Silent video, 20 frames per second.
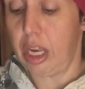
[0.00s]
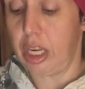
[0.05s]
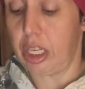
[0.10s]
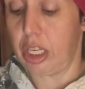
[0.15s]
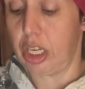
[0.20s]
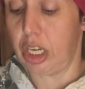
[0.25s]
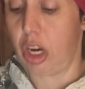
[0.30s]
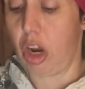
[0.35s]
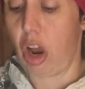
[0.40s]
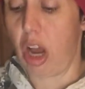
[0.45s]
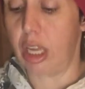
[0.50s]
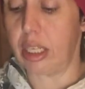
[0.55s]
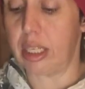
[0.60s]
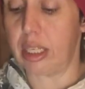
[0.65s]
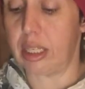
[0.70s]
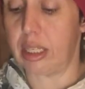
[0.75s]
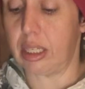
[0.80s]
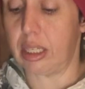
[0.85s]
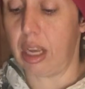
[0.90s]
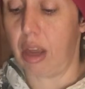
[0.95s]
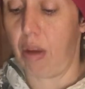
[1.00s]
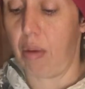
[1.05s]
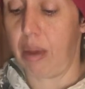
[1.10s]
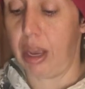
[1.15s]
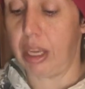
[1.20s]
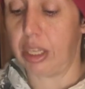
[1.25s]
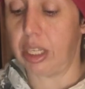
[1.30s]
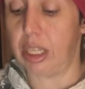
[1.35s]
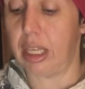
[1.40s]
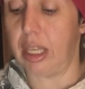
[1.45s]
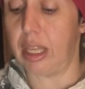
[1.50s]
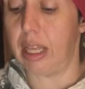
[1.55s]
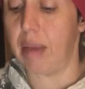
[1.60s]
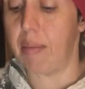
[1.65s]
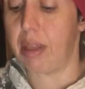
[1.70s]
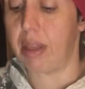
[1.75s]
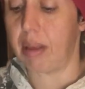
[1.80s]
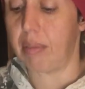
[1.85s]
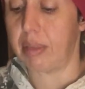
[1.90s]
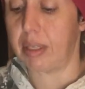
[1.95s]
to cause a stalemate, to
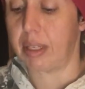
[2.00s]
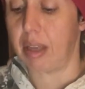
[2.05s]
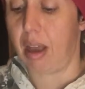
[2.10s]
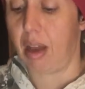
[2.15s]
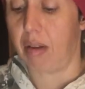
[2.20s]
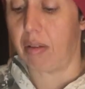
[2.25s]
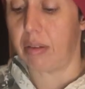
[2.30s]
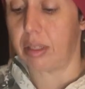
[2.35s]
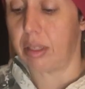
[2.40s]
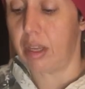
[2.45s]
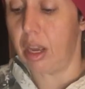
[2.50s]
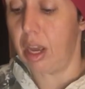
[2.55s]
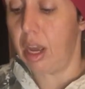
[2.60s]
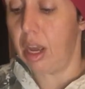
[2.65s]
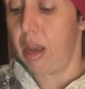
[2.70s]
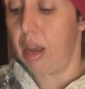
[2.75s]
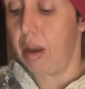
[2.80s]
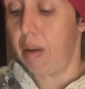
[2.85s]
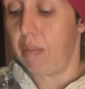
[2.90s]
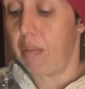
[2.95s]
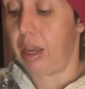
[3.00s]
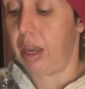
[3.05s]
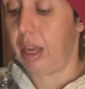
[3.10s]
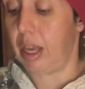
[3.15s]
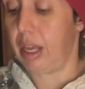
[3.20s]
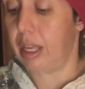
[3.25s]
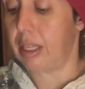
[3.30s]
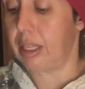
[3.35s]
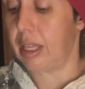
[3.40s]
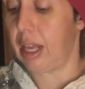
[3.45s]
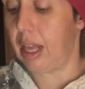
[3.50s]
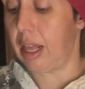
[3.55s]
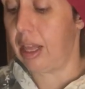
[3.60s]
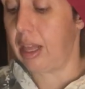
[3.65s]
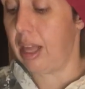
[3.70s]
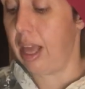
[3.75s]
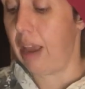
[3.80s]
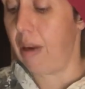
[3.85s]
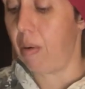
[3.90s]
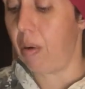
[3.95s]
limit themselves, because
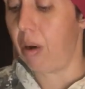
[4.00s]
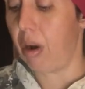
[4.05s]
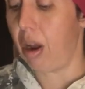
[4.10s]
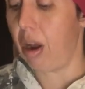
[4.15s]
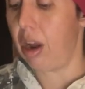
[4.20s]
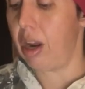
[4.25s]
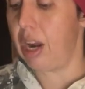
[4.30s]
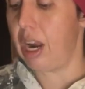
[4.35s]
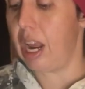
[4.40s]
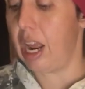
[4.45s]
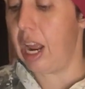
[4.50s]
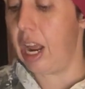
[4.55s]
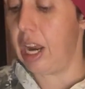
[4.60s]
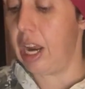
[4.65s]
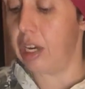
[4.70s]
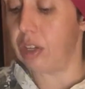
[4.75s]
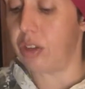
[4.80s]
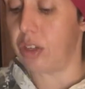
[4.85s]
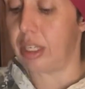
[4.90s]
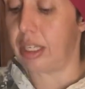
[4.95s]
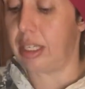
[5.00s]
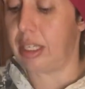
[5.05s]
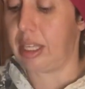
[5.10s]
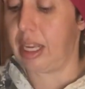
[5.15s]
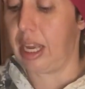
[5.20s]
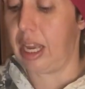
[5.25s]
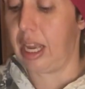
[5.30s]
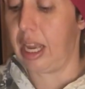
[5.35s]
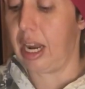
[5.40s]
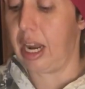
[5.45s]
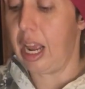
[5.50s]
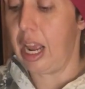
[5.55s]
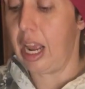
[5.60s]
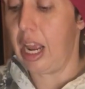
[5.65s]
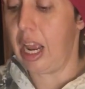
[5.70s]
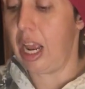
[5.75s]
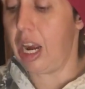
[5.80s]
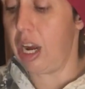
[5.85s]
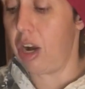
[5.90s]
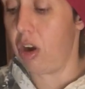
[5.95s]
they were uninterested in